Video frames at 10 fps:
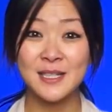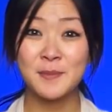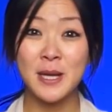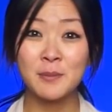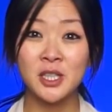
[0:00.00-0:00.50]

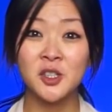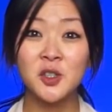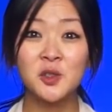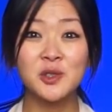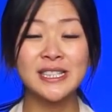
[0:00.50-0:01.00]
September,
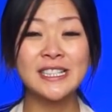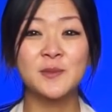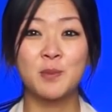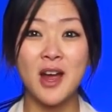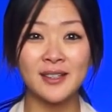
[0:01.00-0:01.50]
Google
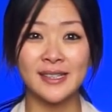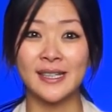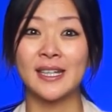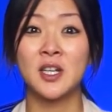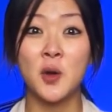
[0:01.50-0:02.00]
released
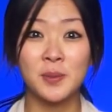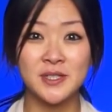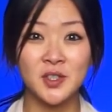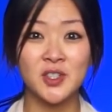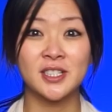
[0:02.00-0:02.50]
Brotli, an open
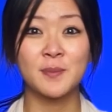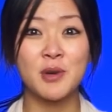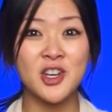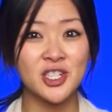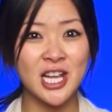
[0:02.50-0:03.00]
source
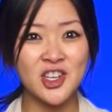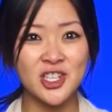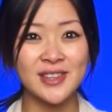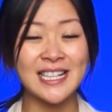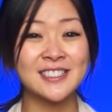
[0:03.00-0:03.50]
compression
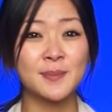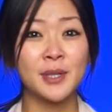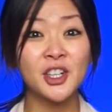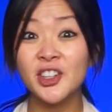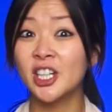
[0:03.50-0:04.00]
engine that's
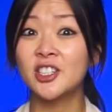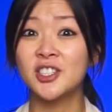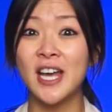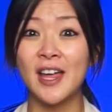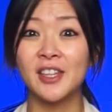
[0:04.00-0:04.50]
superior
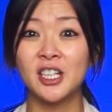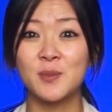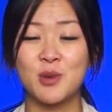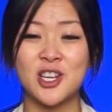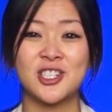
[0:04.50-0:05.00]
to other
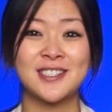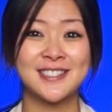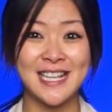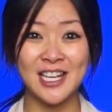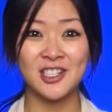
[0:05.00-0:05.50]
compression
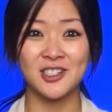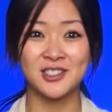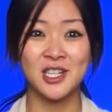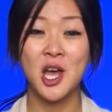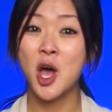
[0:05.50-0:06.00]
standards.